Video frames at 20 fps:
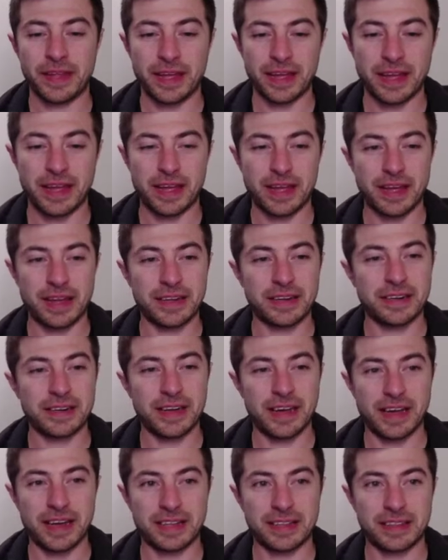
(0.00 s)
and
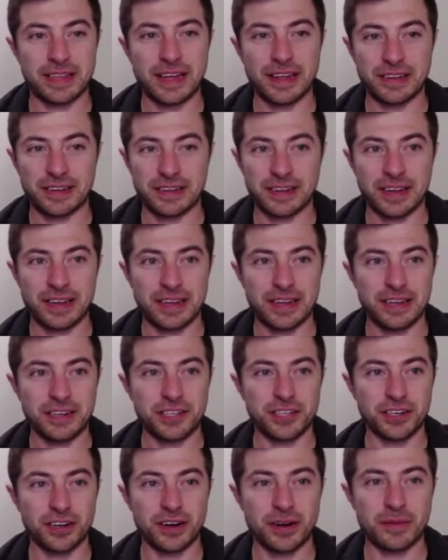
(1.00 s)
at that
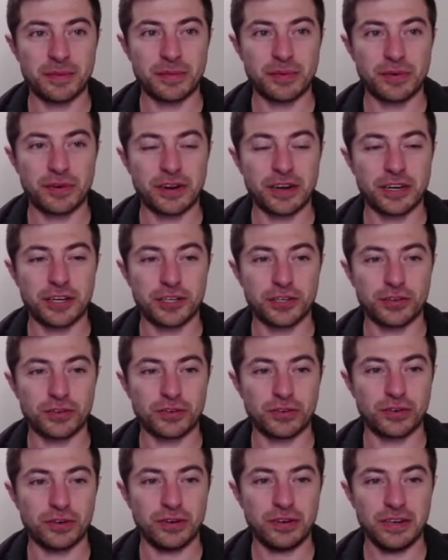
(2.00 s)
stage, I'm pretty
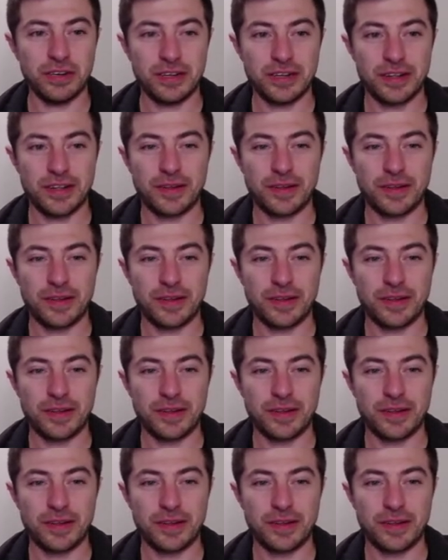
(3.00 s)
sure